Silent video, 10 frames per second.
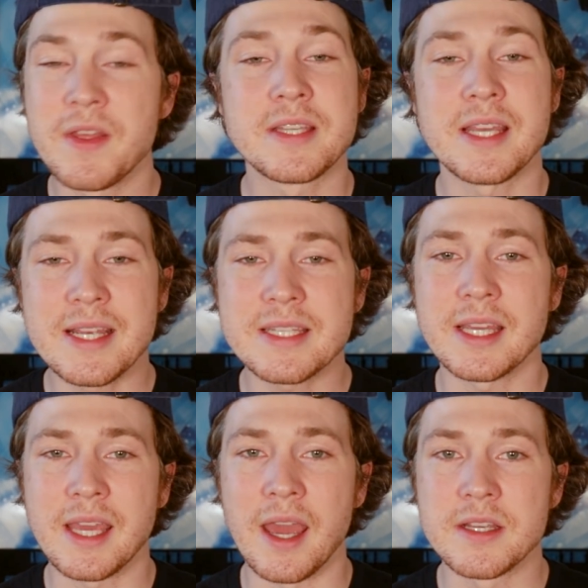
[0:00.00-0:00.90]
If this is
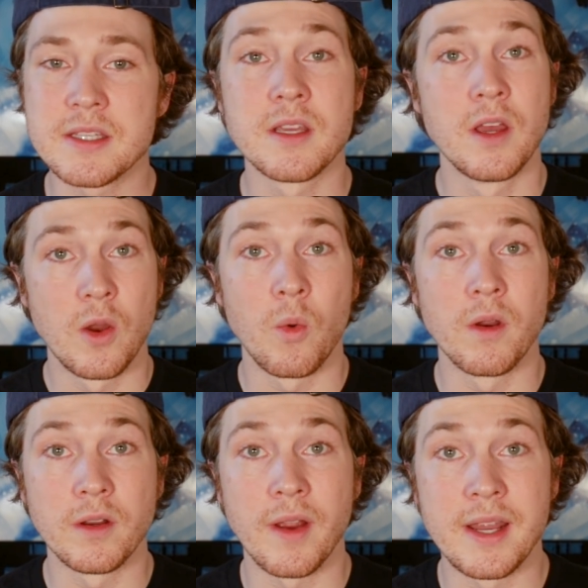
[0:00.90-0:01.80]
the case,
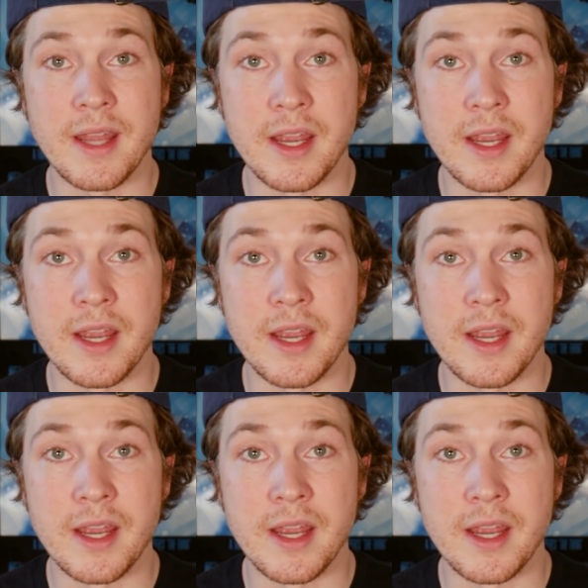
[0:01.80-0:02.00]
we're in great